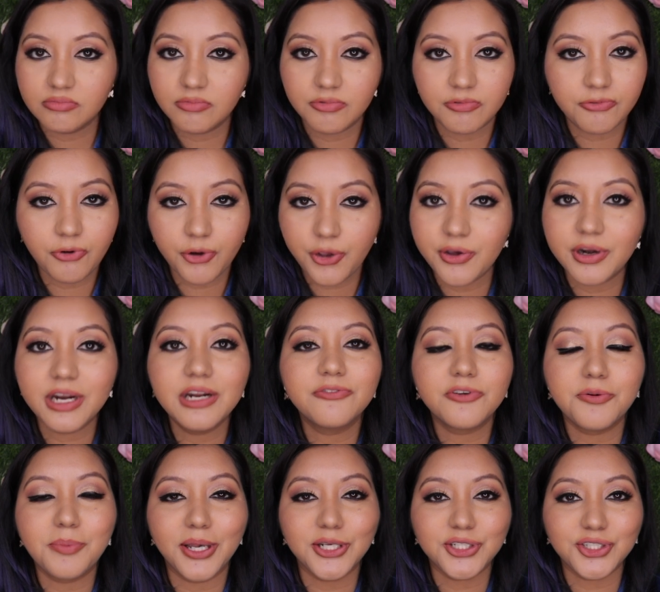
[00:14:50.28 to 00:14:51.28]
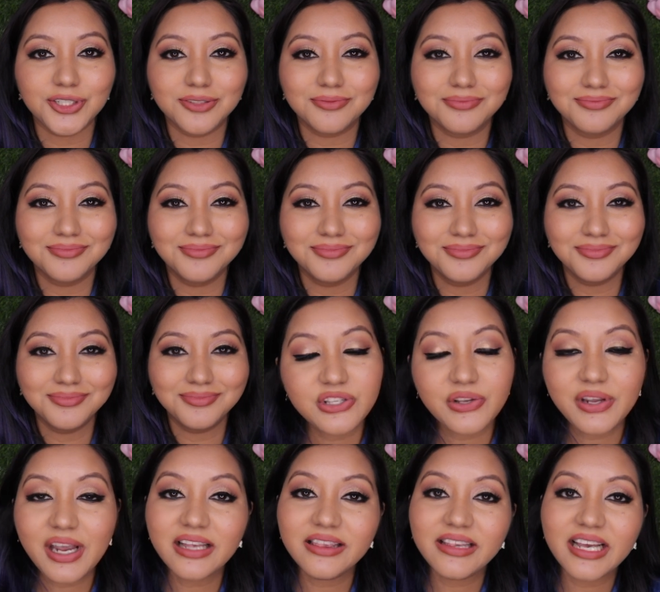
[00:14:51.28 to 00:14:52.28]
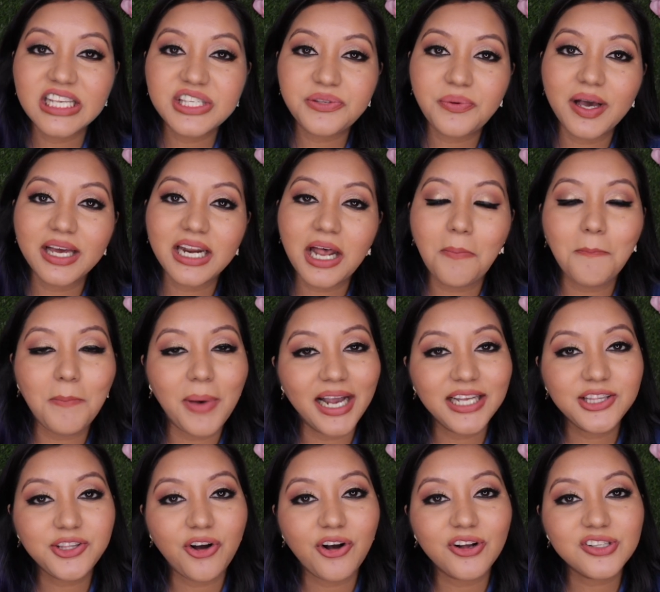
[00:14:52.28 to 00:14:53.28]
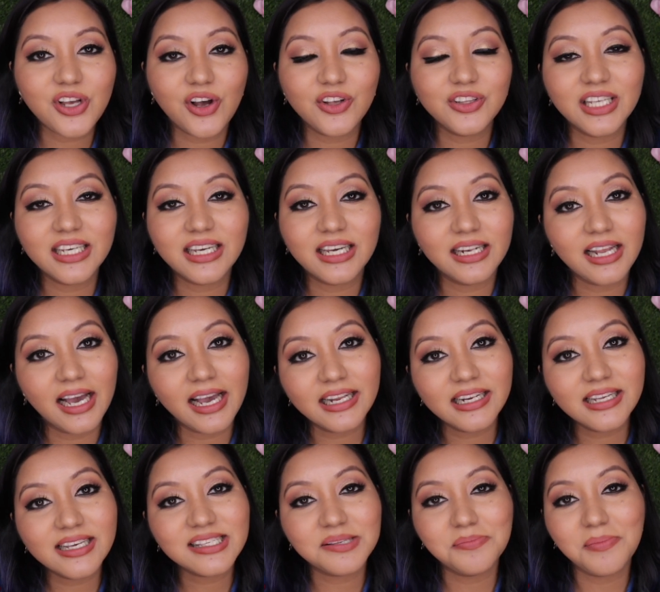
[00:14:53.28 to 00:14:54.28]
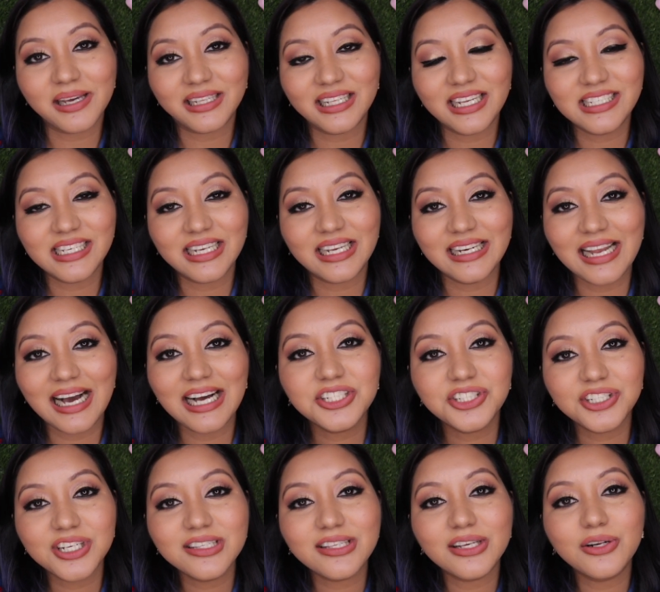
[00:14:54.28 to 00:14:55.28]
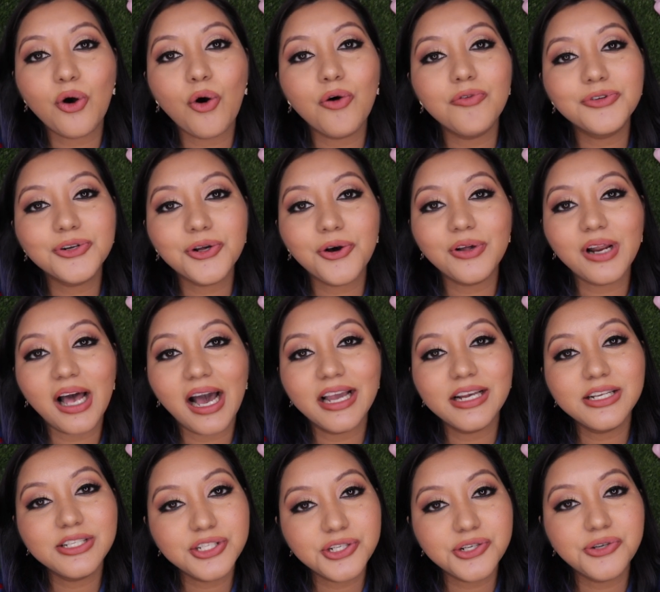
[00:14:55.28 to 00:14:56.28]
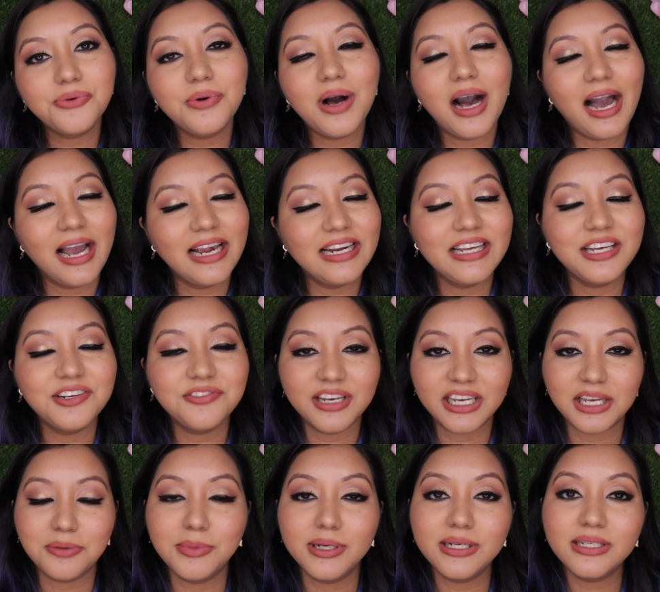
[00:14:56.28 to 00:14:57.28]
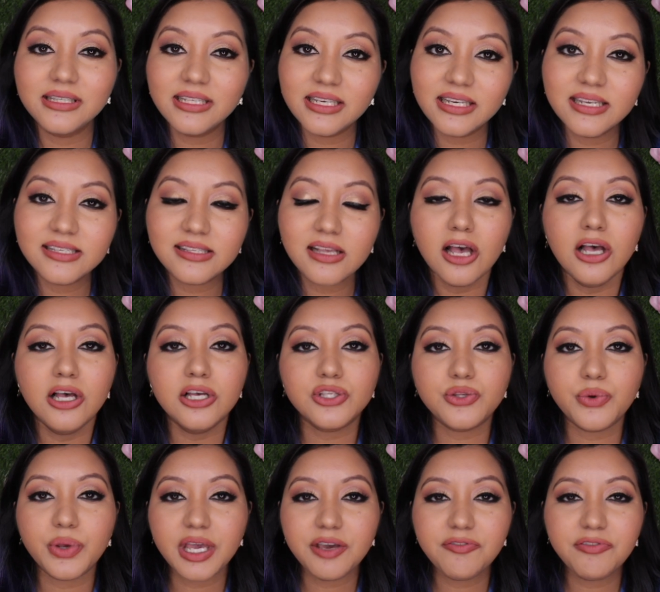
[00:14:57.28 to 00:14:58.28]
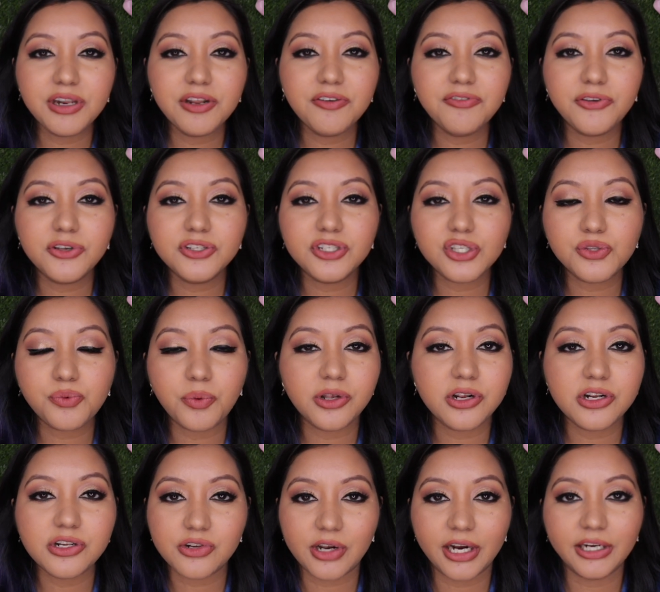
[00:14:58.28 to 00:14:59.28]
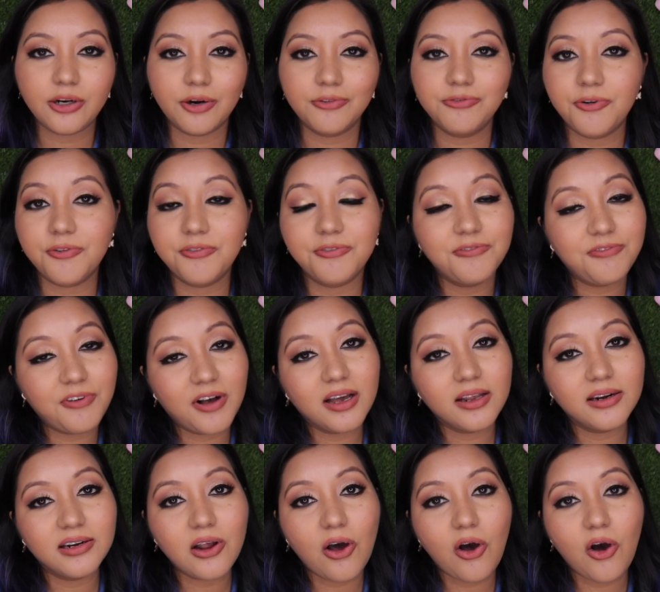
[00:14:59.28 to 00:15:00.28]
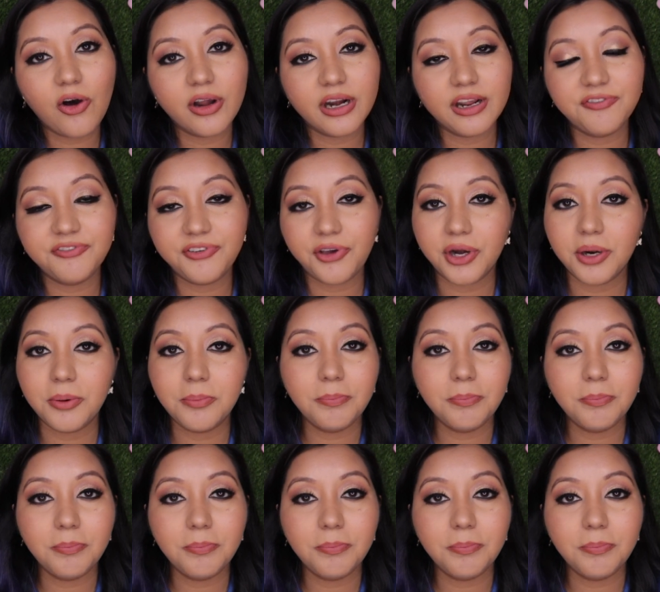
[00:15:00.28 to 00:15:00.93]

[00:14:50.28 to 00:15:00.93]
for your information. So yeah, these were my thoughts on the Calailis Magnetic Lashes, and overall I do highly recommend these. So even if you just want to try it out for fun, or if you're a